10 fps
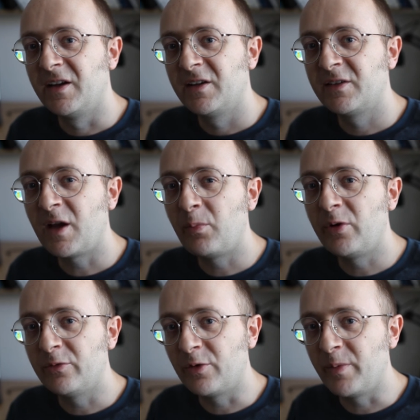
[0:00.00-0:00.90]

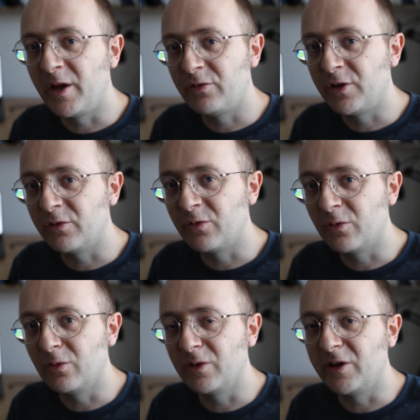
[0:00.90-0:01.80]
Cyprin from
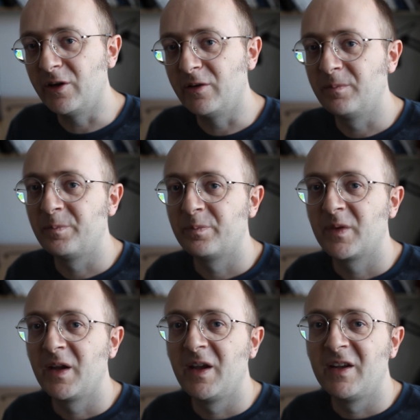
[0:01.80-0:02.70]
FEFOL here.
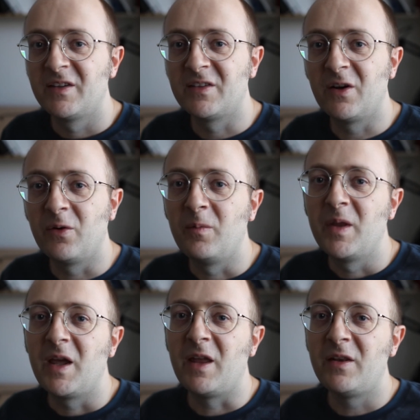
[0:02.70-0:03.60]
So
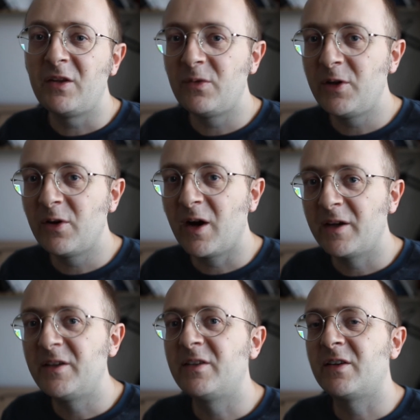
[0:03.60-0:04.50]
in this video I
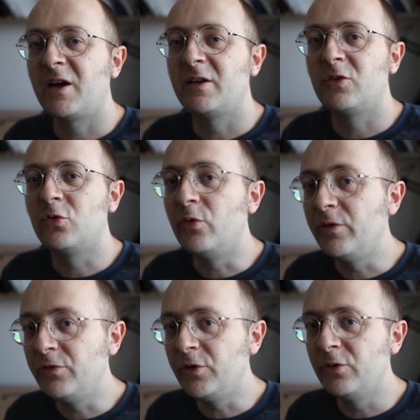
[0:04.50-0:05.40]
decided to
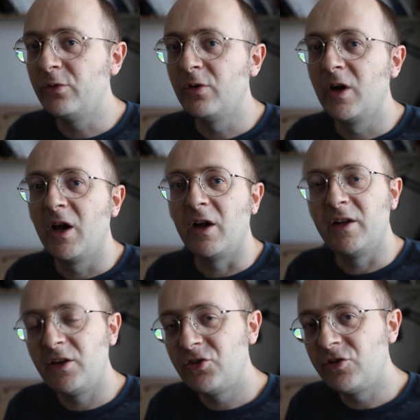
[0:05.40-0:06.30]
review an
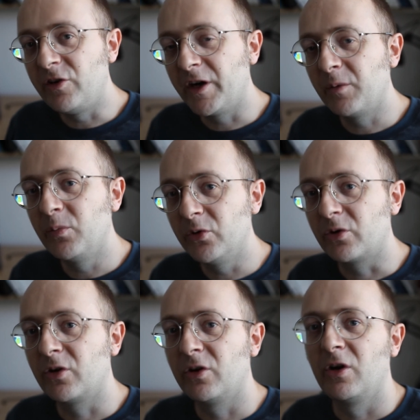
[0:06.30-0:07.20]
engineering
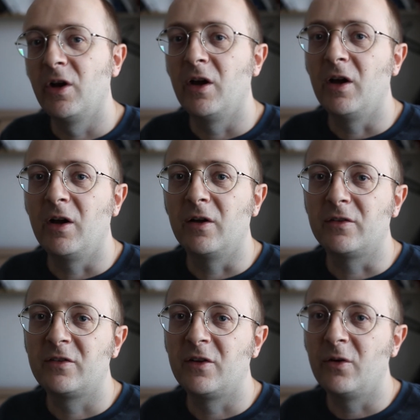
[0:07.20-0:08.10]
book.
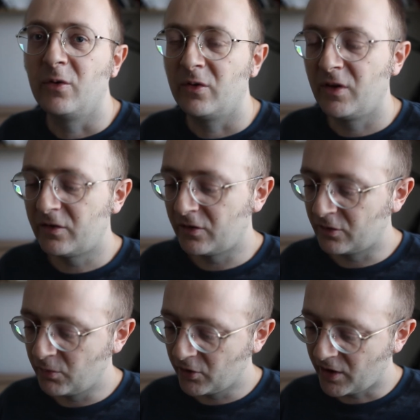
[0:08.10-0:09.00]
So this is
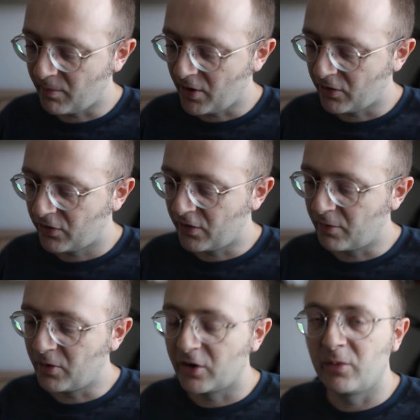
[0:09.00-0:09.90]
a book about
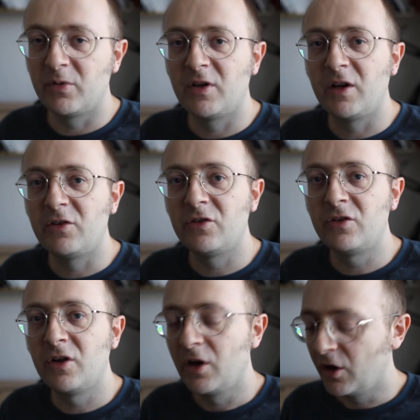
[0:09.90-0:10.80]
thermal
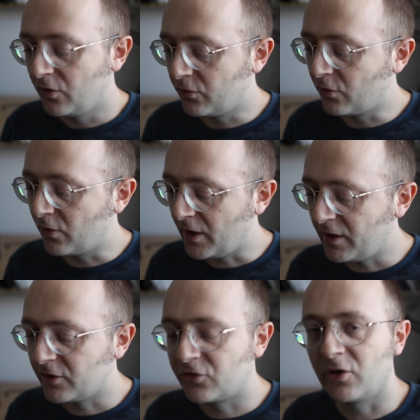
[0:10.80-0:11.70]
computation for
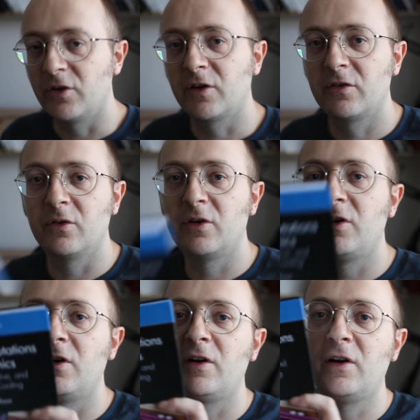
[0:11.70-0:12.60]
electronics. So
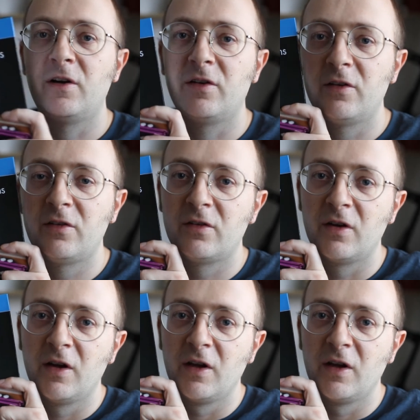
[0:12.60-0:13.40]
here it is,